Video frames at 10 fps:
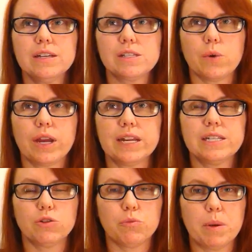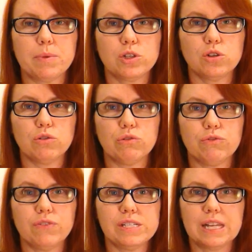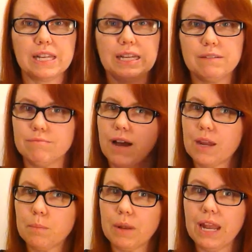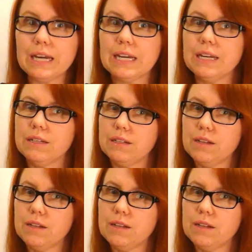So I need to remember to physically unplug,